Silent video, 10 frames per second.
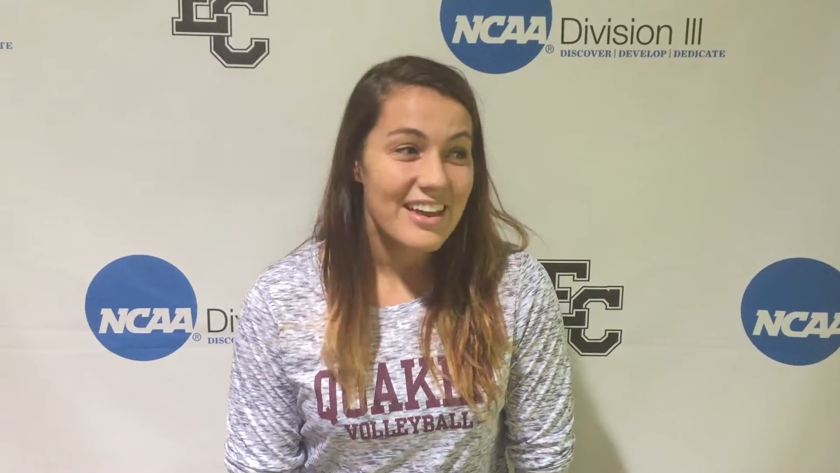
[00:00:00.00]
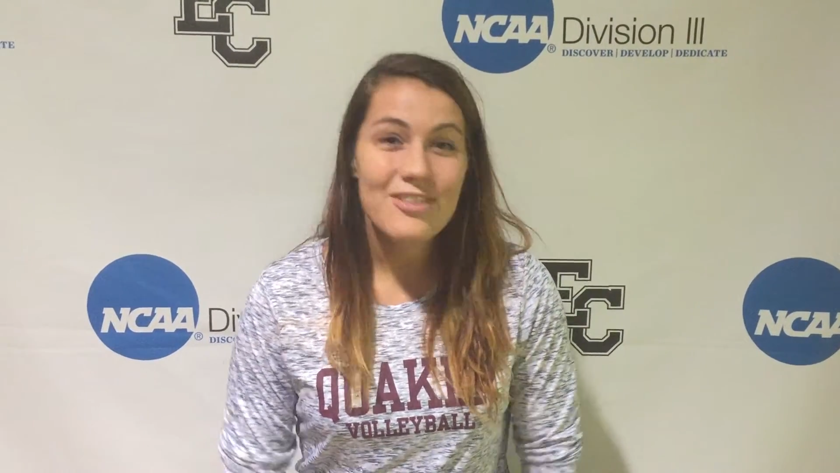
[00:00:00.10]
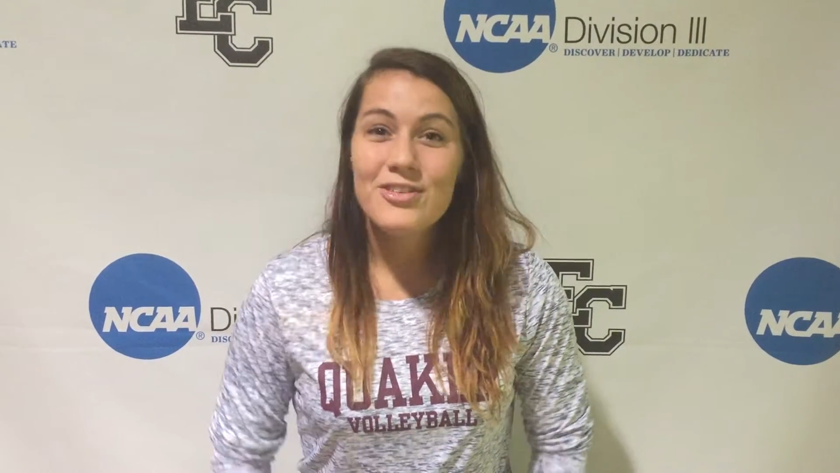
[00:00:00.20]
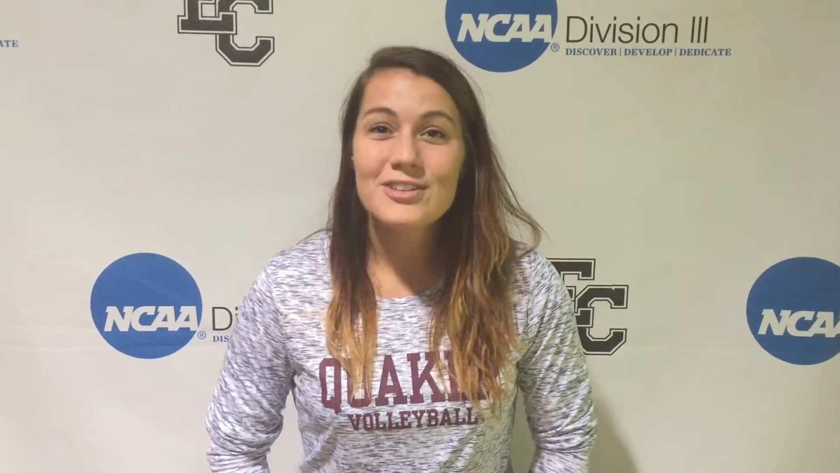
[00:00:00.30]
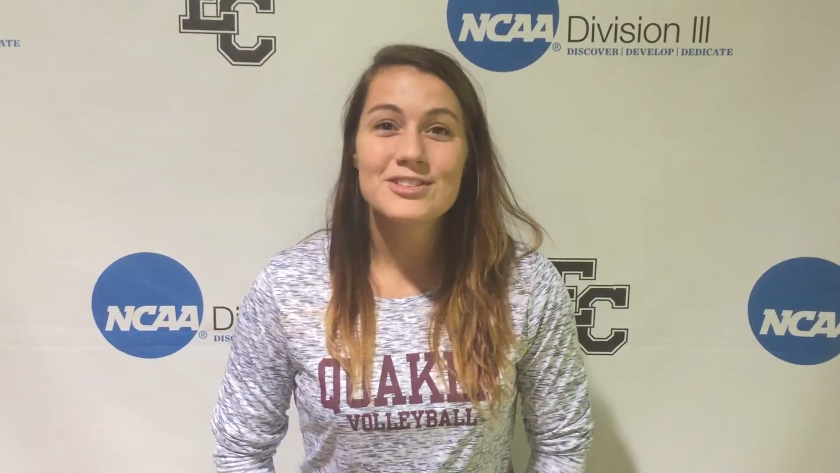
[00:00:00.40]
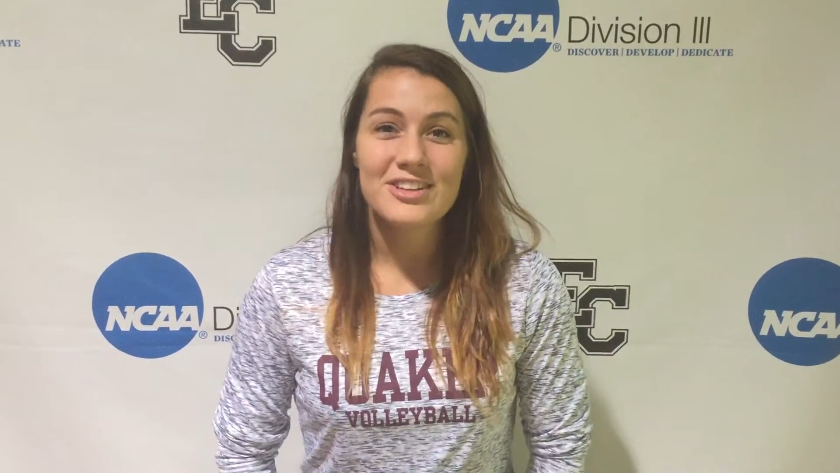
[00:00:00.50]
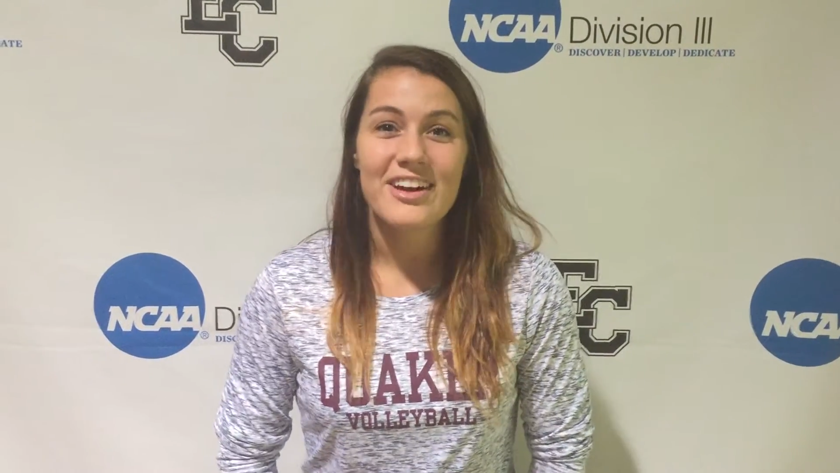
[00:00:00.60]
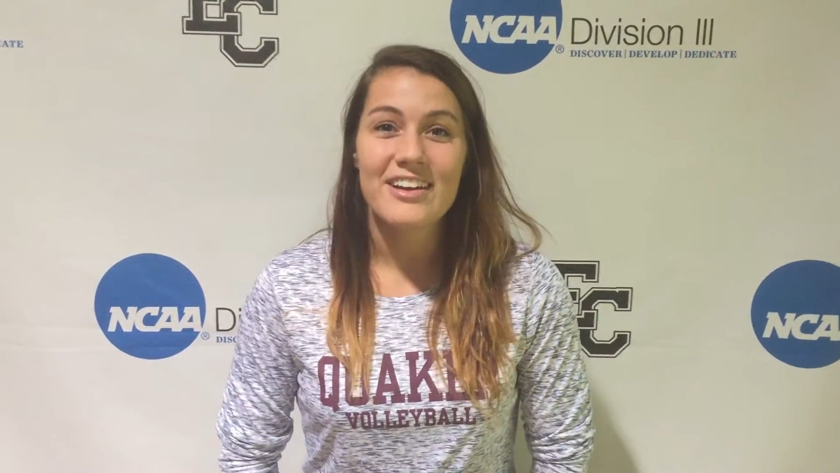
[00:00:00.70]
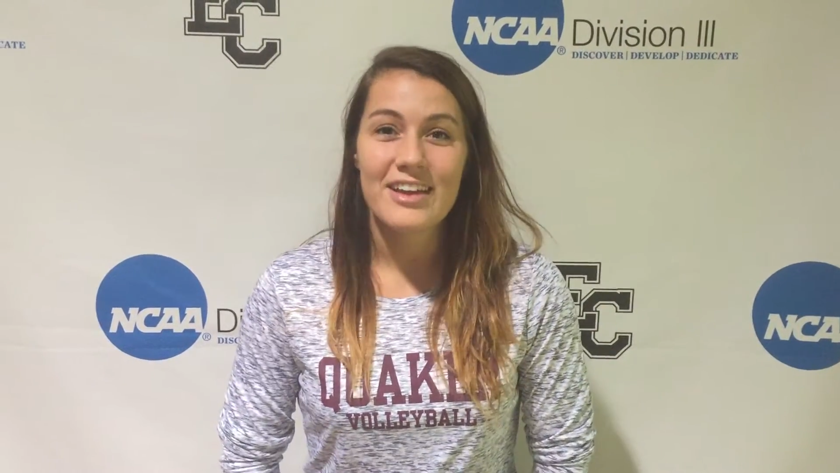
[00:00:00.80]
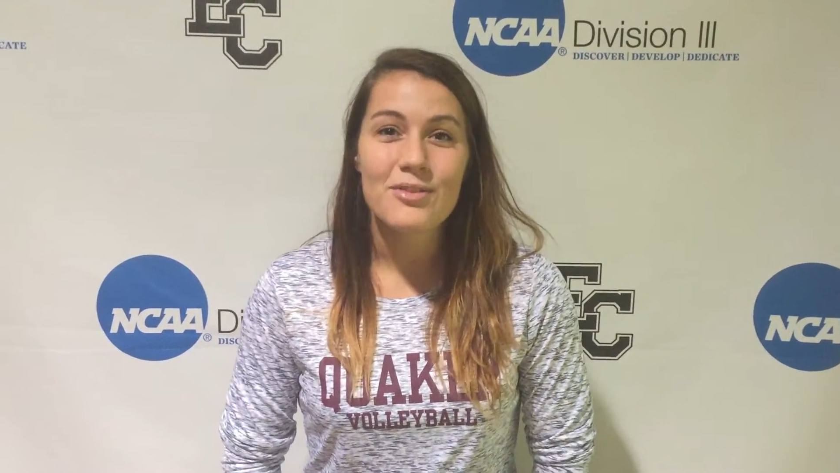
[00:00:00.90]
It feels
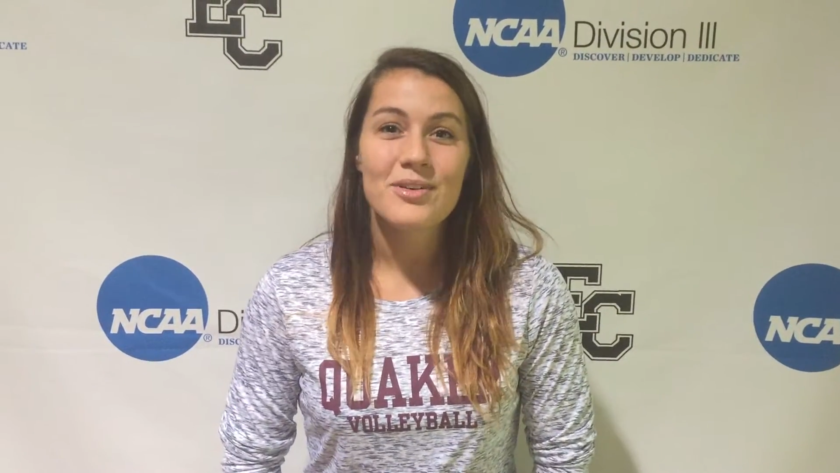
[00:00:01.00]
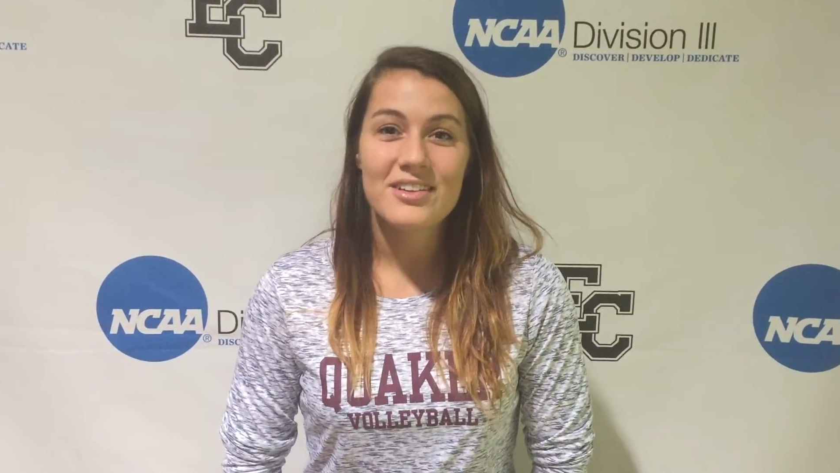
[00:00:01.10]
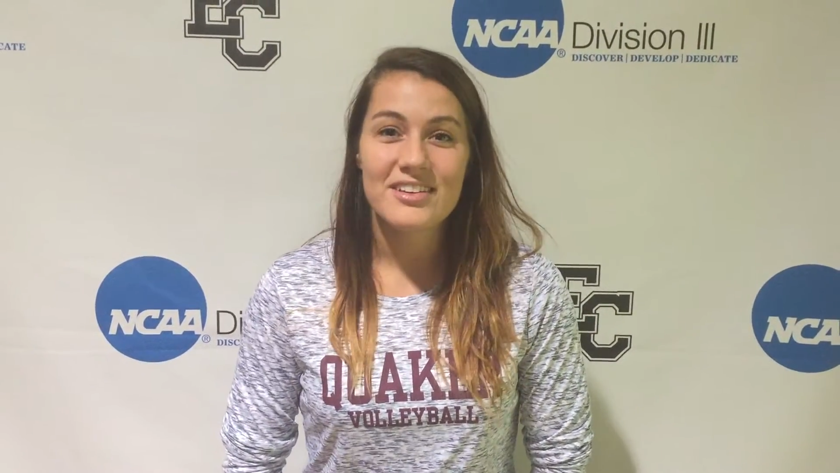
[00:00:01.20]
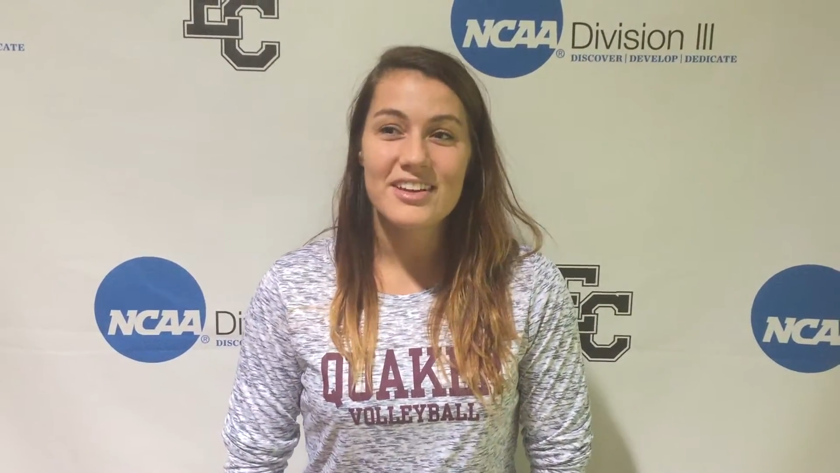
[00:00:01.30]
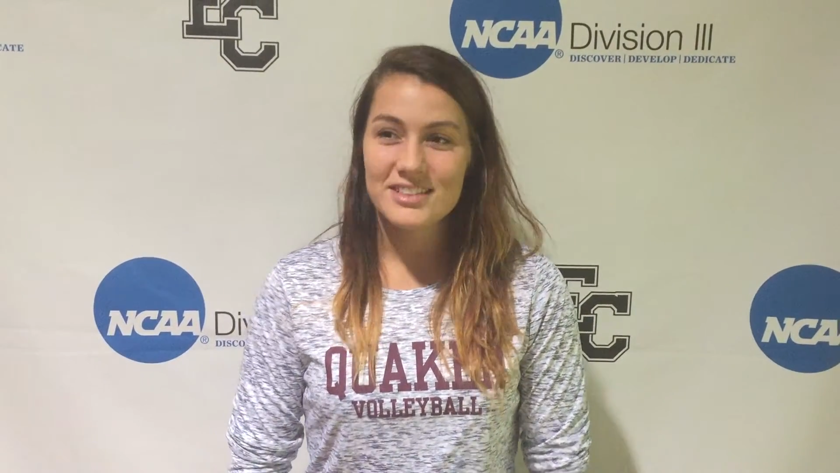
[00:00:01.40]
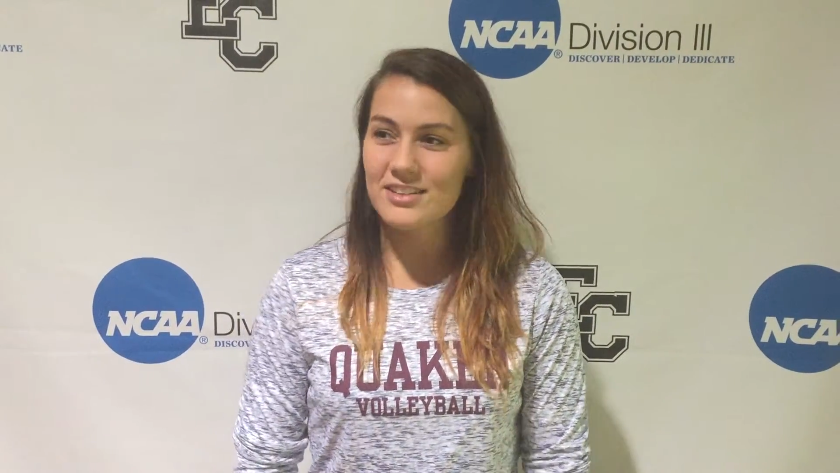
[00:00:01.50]
great. It really does.